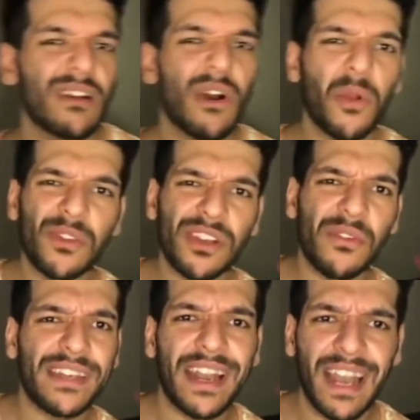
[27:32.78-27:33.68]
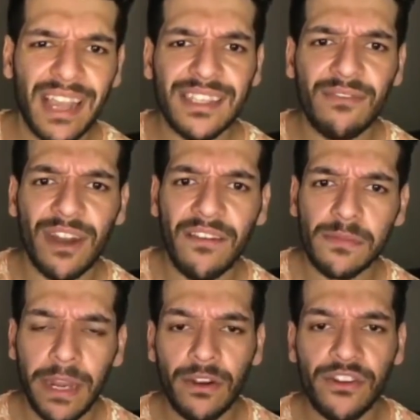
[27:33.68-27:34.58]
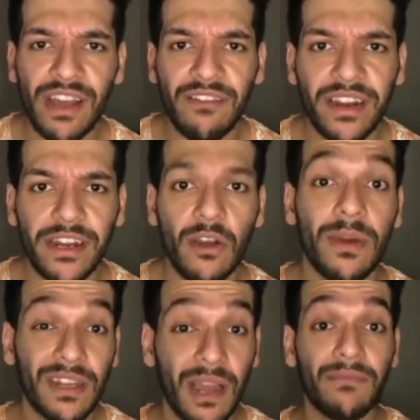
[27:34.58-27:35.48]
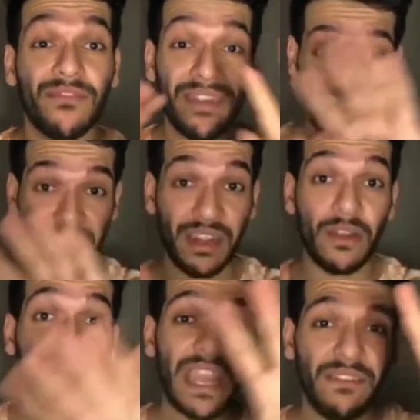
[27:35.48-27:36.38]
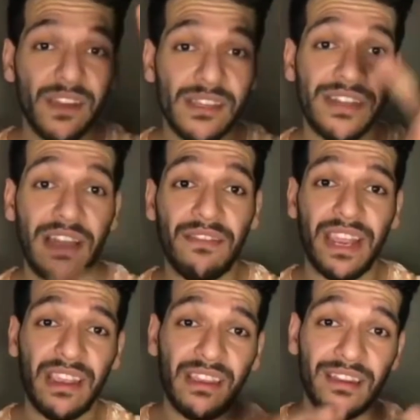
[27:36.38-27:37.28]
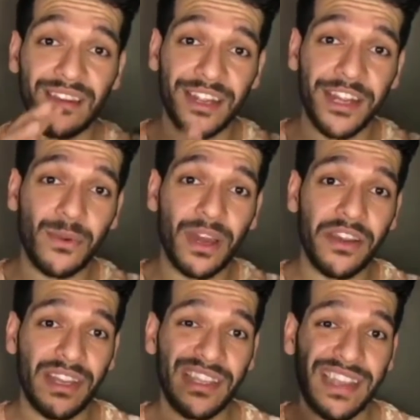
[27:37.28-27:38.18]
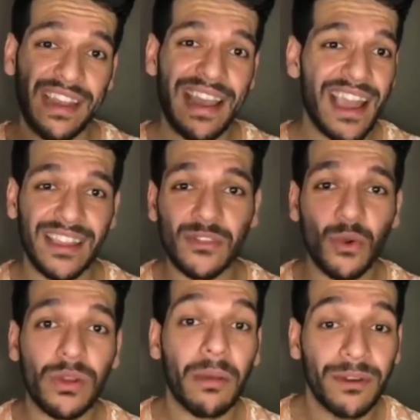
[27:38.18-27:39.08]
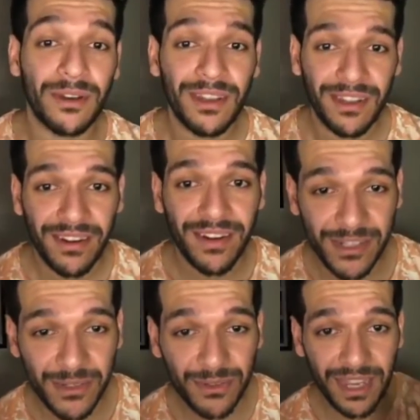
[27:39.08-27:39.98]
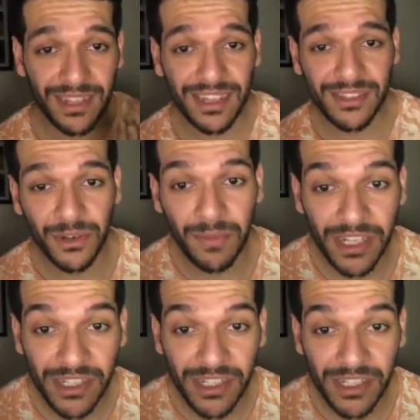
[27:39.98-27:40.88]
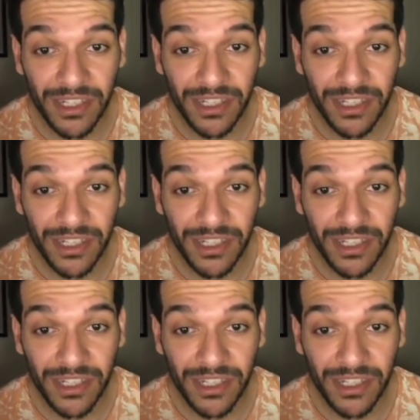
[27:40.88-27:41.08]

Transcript: think almost around 10 lakhs I would have spent on traveling right now. But think of 5 years traveling 32 countries, 10 lakh is no number, right? So yeah, that's a good budget.